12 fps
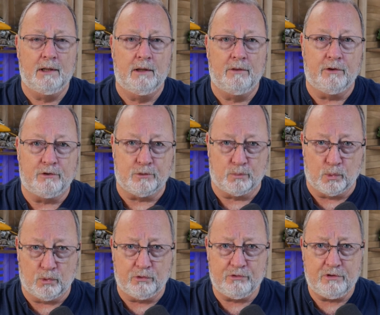that the
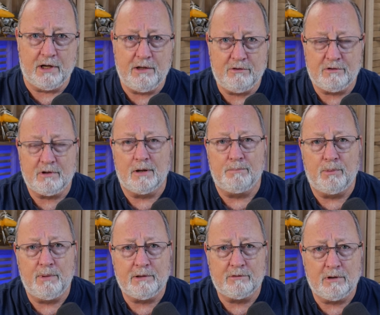rules changed a couple
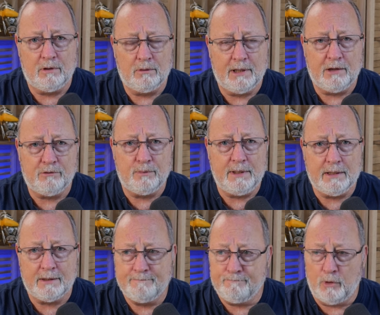weeks ago, last week?
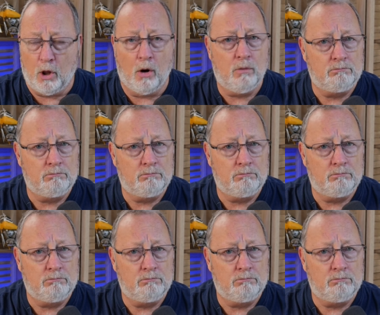No.